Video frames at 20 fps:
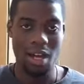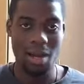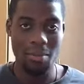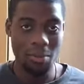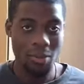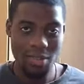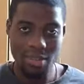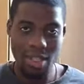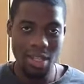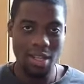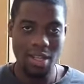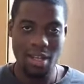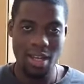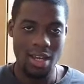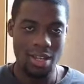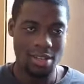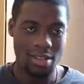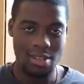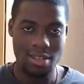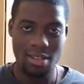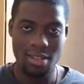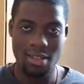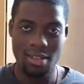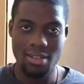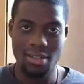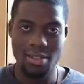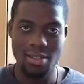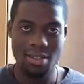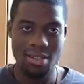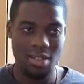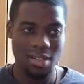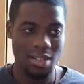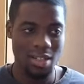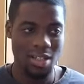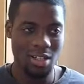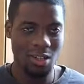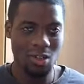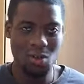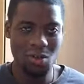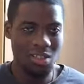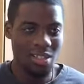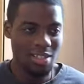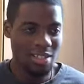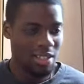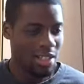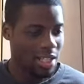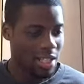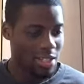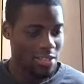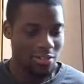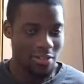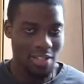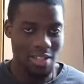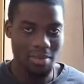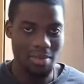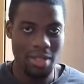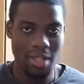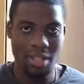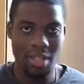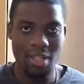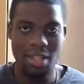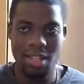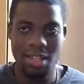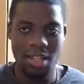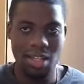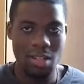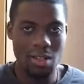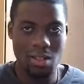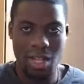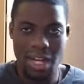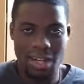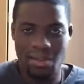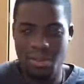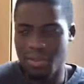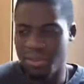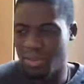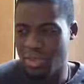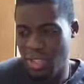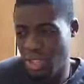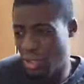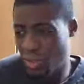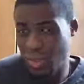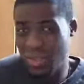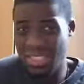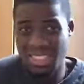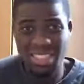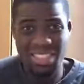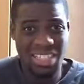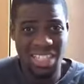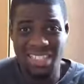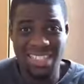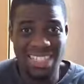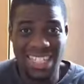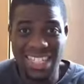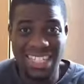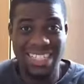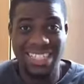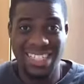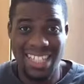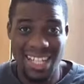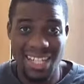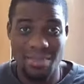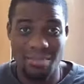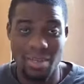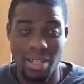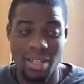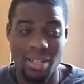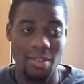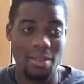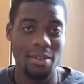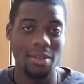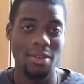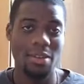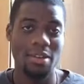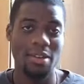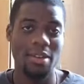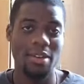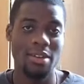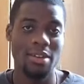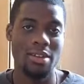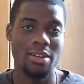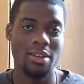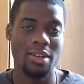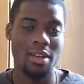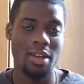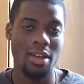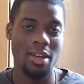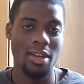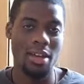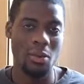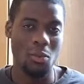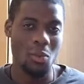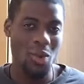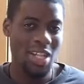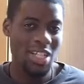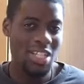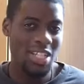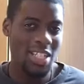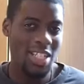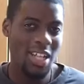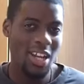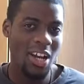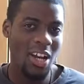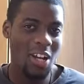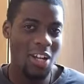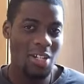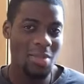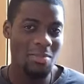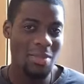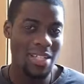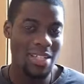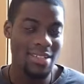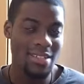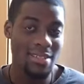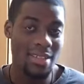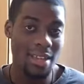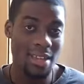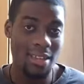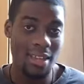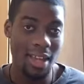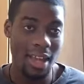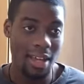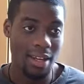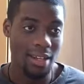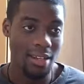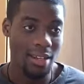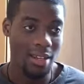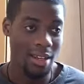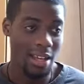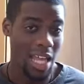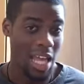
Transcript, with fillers: I'm not dedicated to this. Law doesn't interest me. Law doesn't excite me. And when she heard me say that,